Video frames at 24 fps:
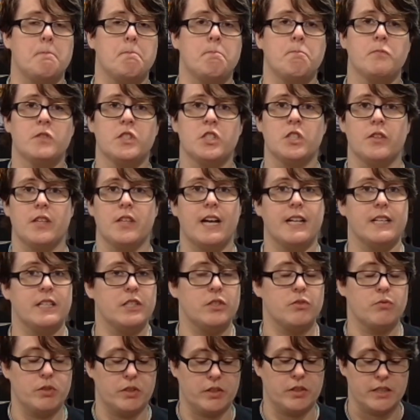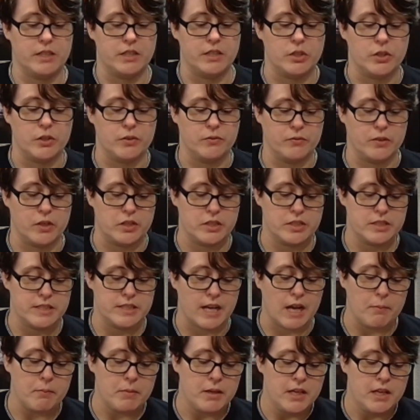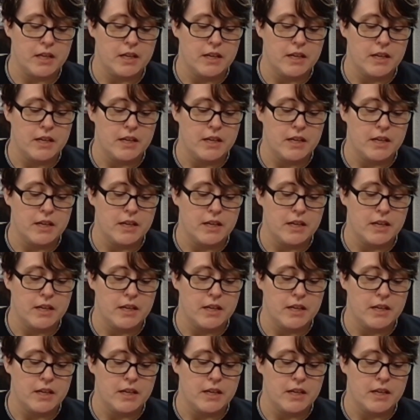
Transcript: So that is really your first step.